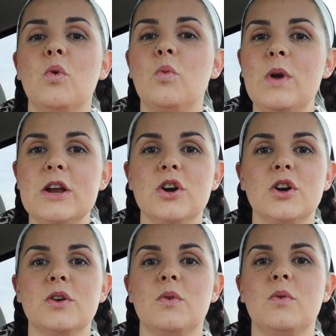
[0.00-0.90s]

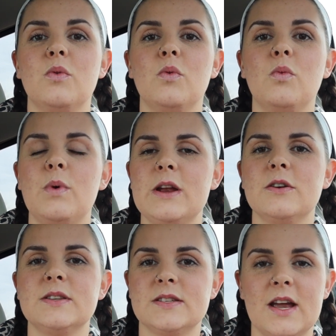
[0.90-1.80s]
weird
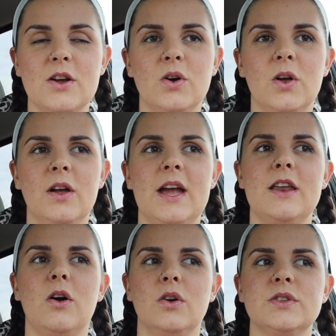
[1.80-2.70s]
cycle.
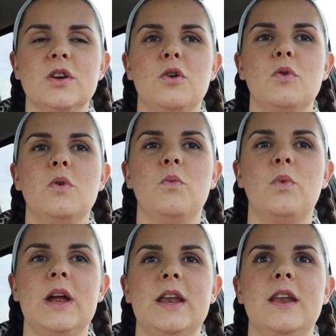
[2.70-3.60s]
And also
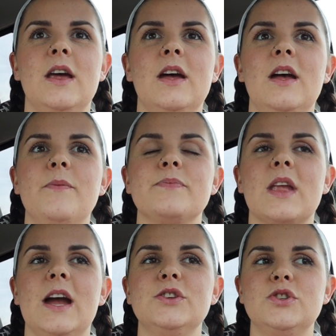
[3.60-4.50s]
when
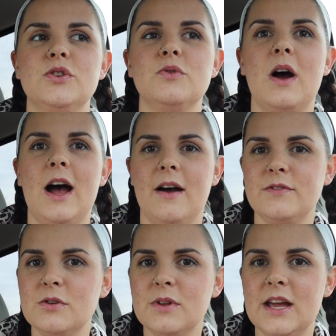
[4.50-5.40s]
I do
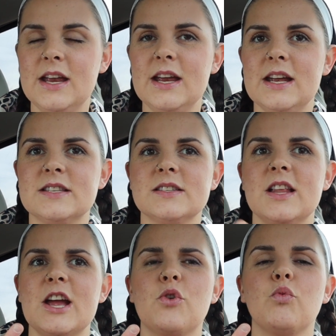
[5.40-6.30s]
ovulate, it's
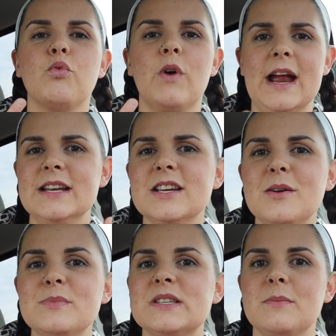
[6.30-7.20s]
like
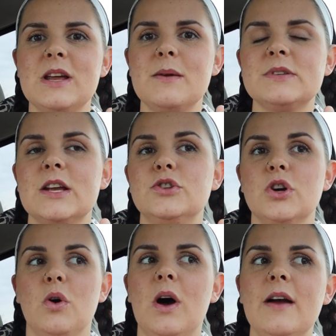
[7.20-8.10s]
random. Sometimes I
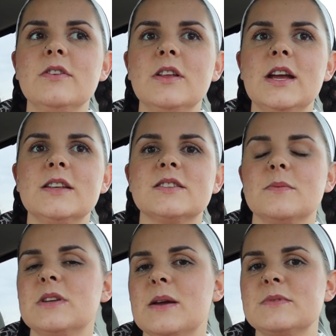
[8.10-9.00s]
don't ovulate and
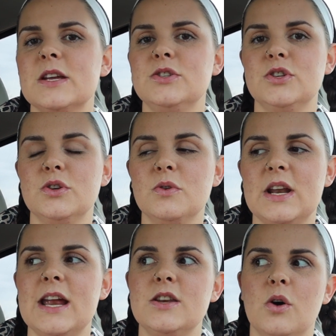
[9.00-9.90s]
sometimes I do.
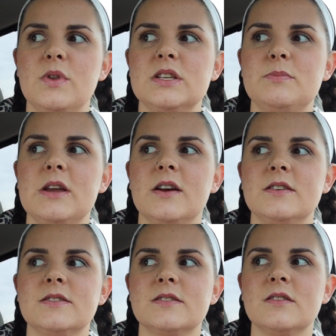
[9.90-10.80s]
And I know this
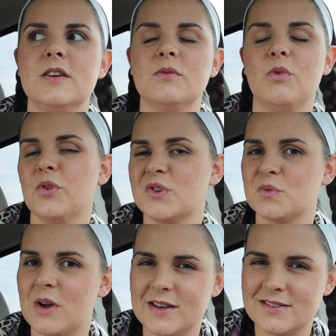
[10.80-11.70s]
because, well,
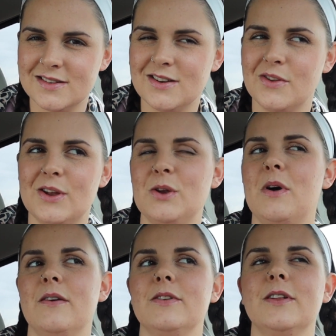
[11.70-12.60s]
there's ways to tell that you
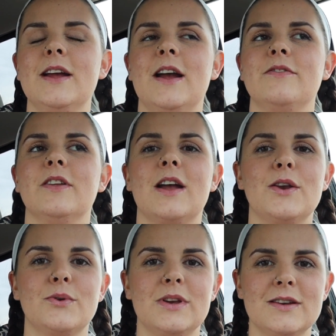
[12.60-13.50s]
ovulate. I feel like I
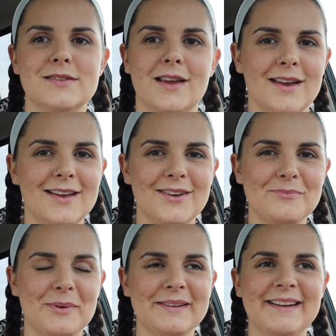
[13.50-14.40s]
don't need to say
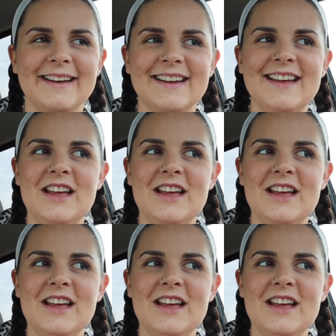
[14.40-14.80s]
it, but like